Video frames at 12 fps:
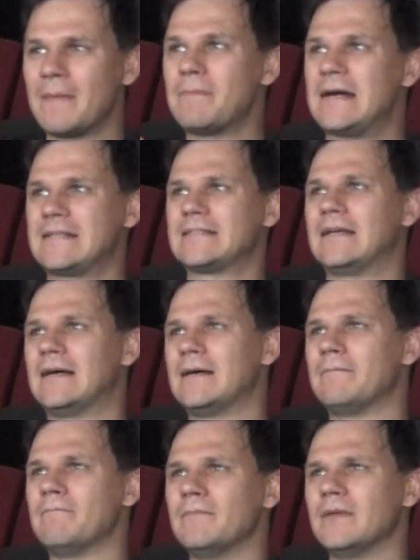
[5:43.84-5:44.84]
But
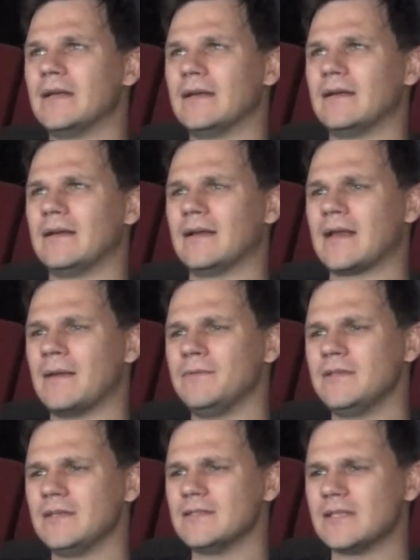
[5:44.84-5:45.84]
a
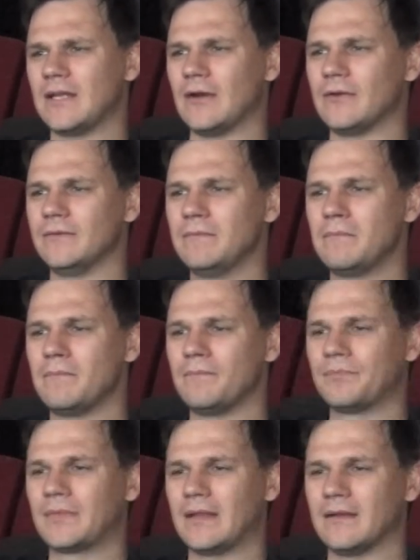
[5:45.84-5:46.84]
couple years ago,
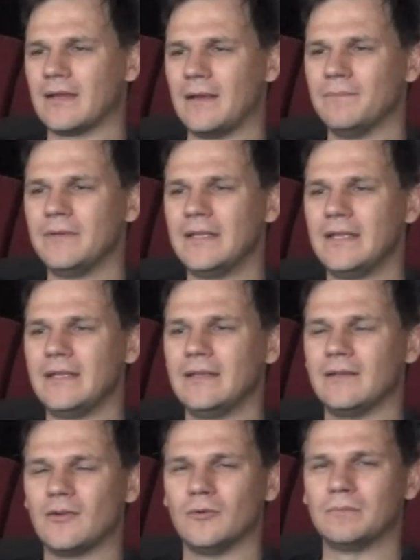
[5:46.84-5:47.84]
a company
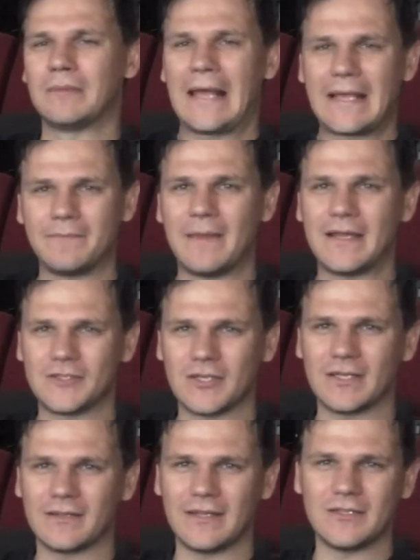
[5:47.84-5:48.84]
called
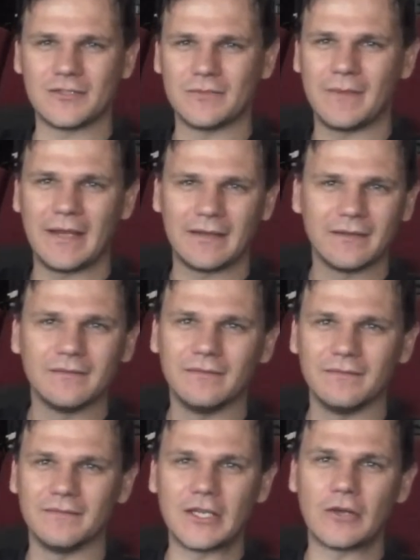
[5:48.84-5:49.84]
Blackmagic, they used to make
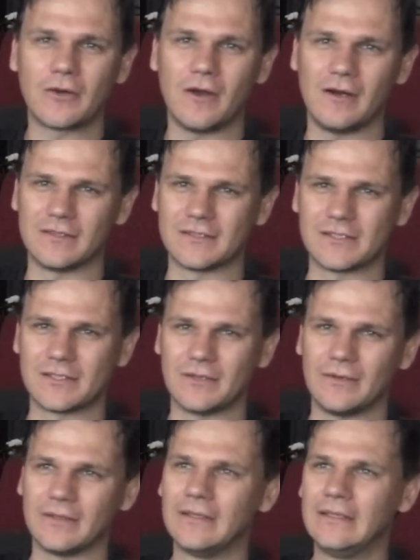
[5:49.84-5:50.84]
video cards and so
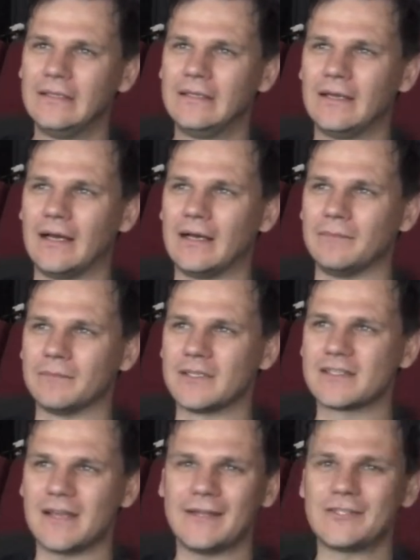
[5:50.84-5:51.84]
on,
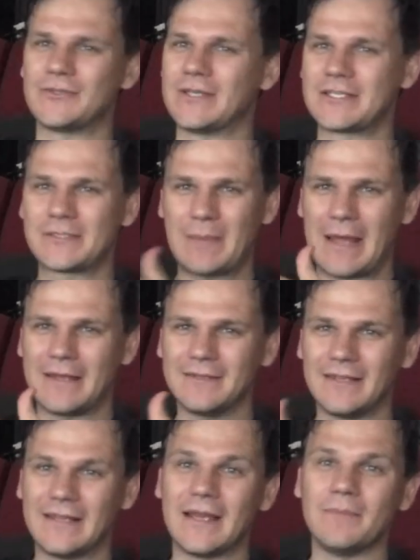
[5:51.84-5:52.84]
decided to expand,
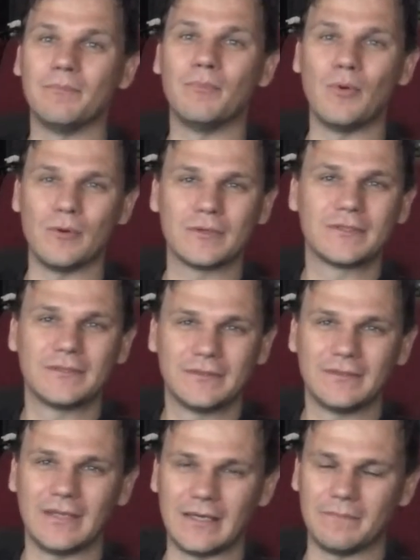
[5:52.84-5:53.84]
and they bought
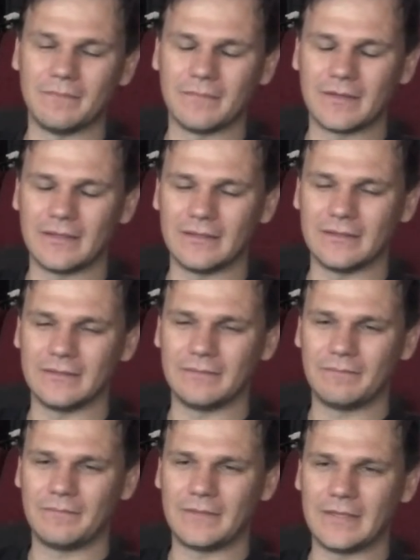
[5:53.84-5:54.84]

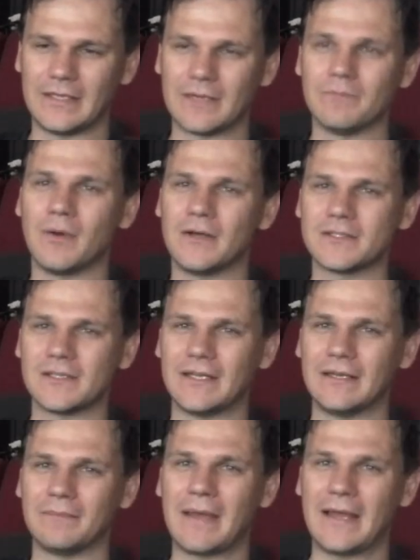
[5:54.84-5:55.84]
the
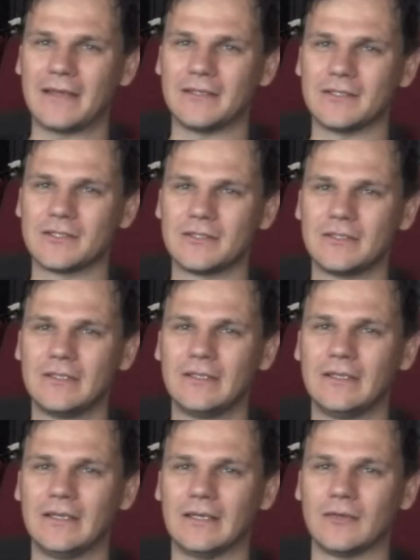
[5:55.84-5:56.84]
compositing package
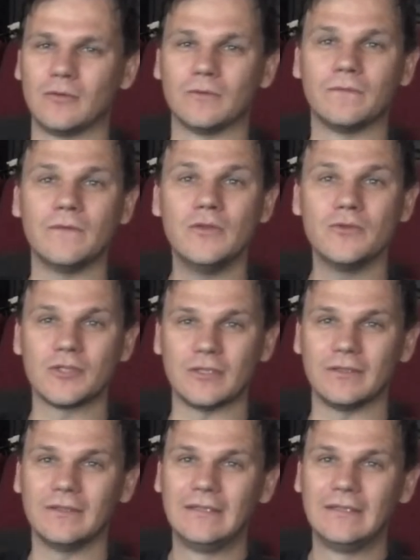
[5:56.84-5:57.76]
called Fusion,